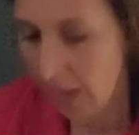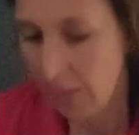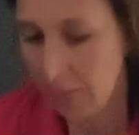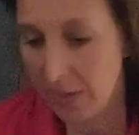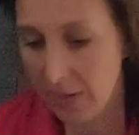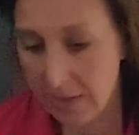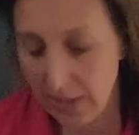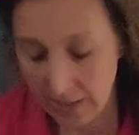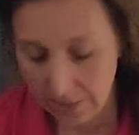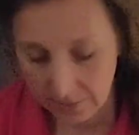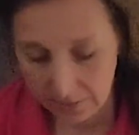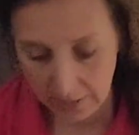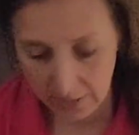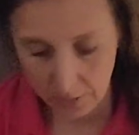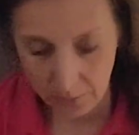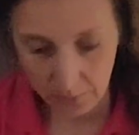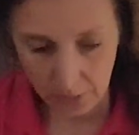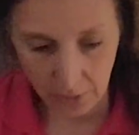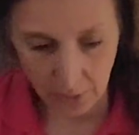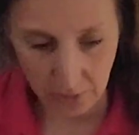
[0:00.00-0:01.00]
The next thing
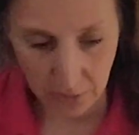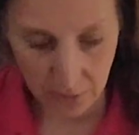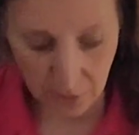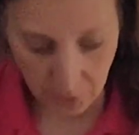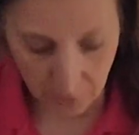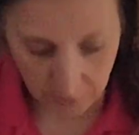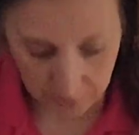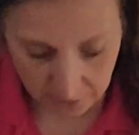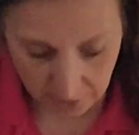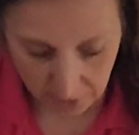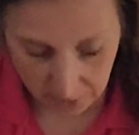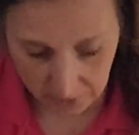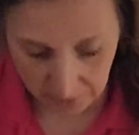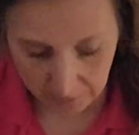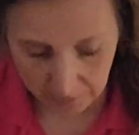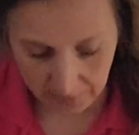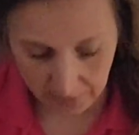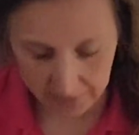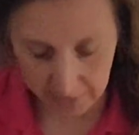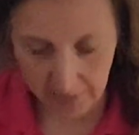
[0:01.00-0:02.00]
we're going to do is look a
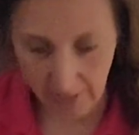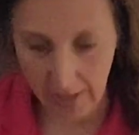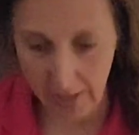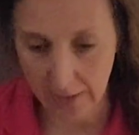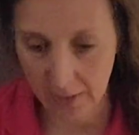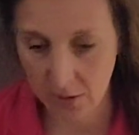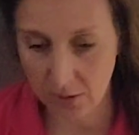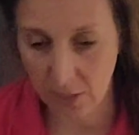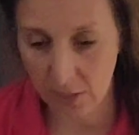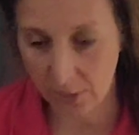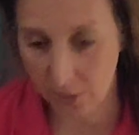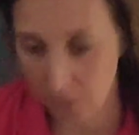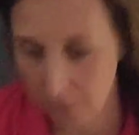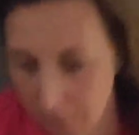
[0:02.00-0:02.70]
bit at shadow